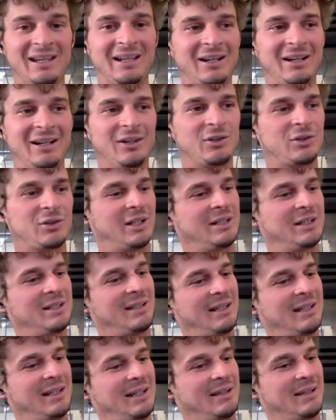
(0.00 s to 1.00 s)
trying
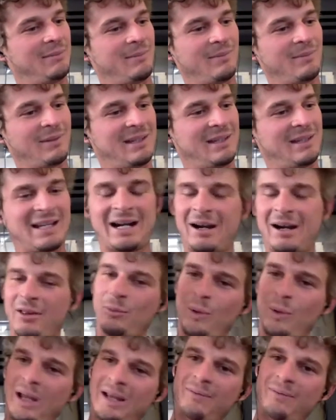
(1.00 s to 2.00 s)
to get out of the
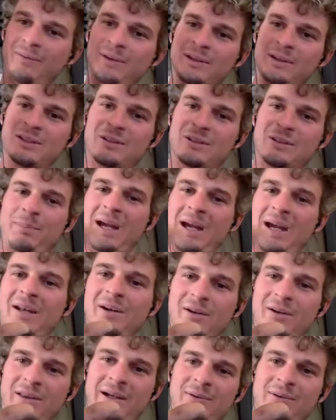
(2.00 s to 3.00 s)
way of this spider
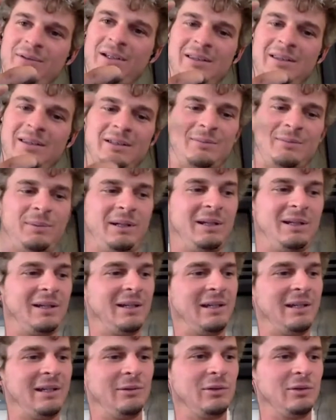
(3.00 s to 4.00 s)
that was this big, and
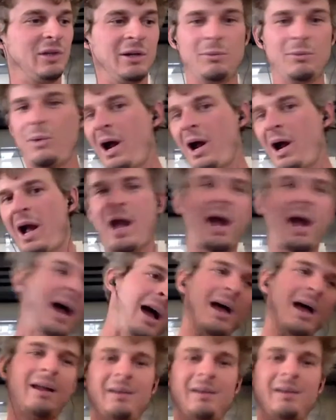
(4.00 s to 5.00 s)
he was rah,
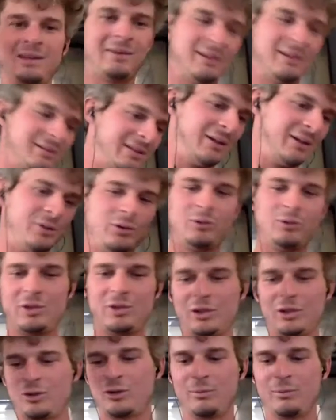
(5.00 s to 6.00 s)
and did this
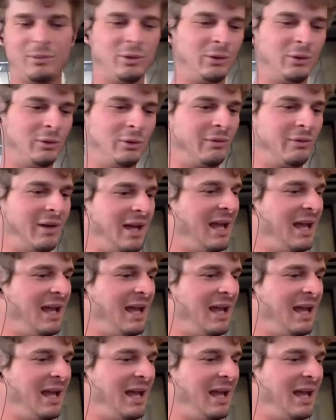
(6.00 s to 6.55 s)
jujitsu move,